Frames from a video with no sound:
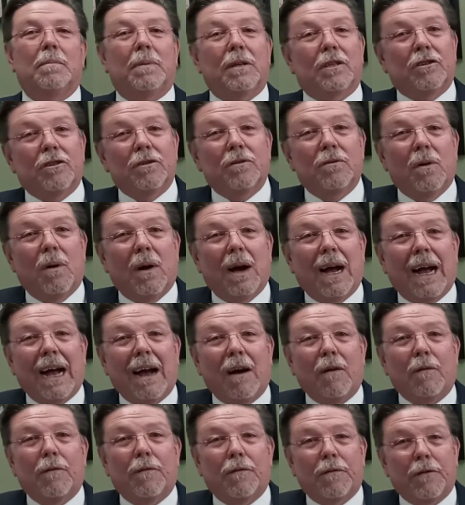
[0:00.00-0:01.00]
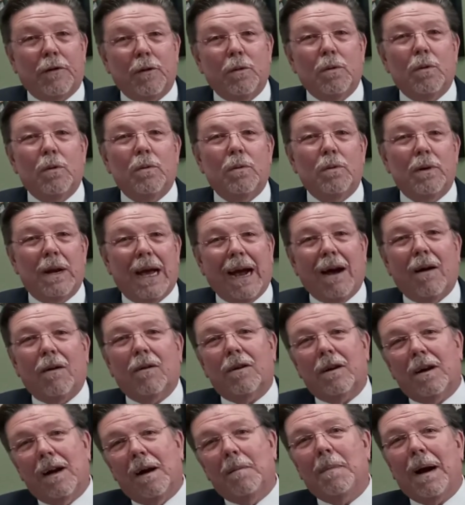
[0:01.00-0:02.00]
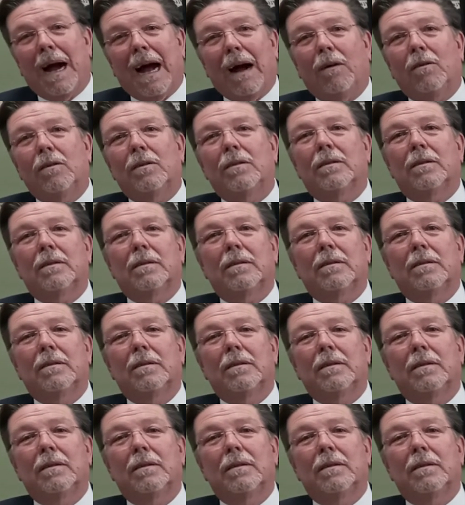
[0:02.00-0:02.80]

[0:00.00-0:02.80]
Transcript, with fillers: But you know how few now come out